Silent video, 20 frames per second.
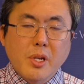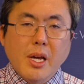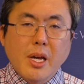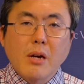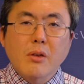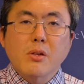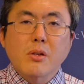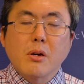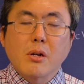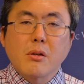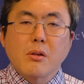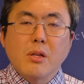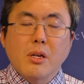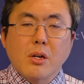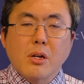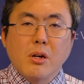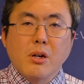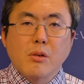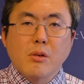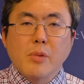downside to the
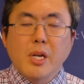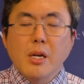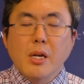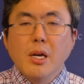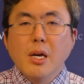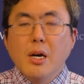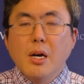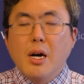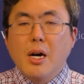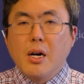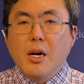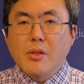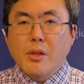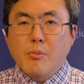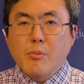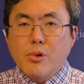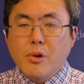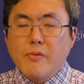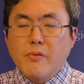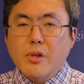economy
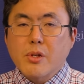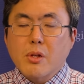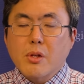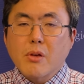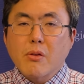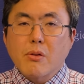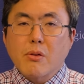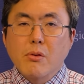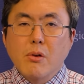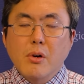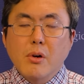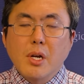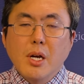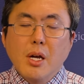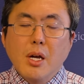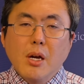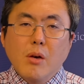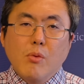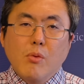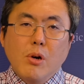than previously thought,
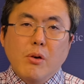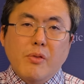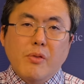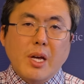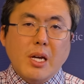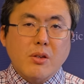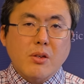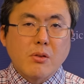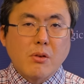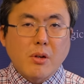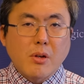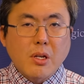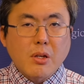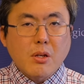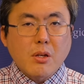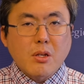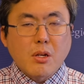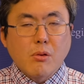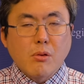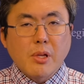well, that's not
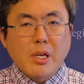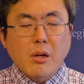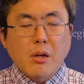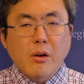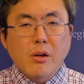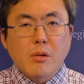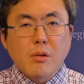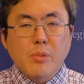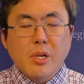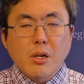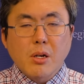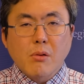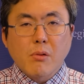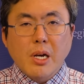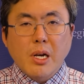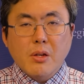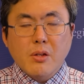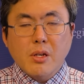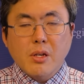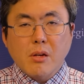necessarily going to be a
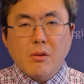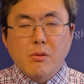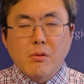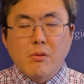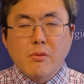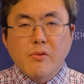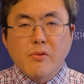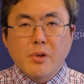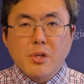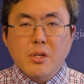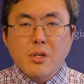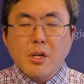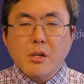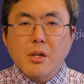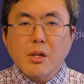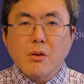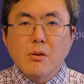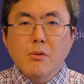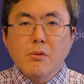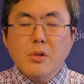great signal for
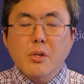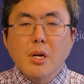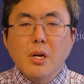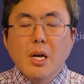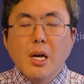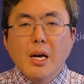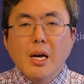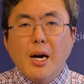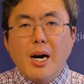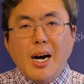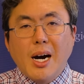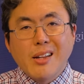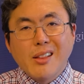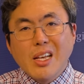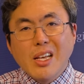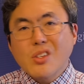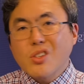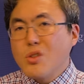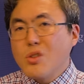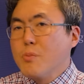cyclicals,
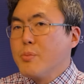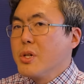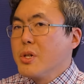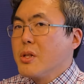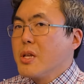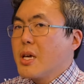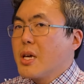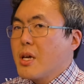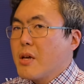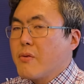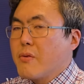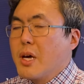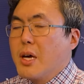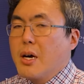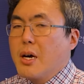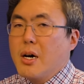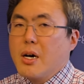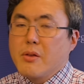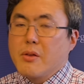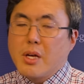unless you believe
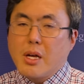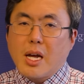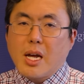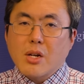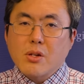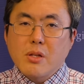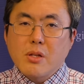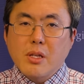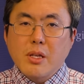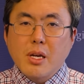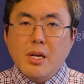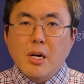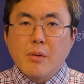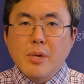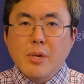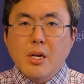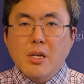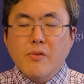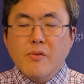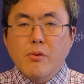that actually the
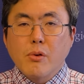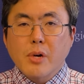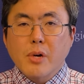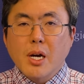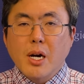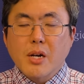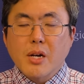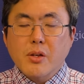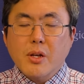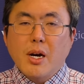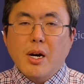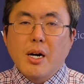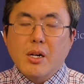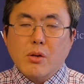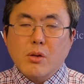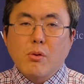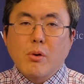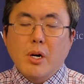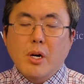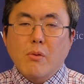RBA's forecasts aren't
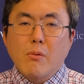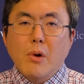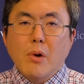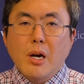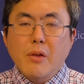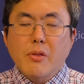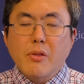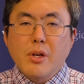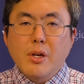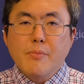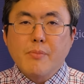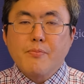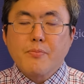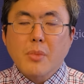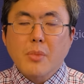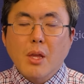quite right there.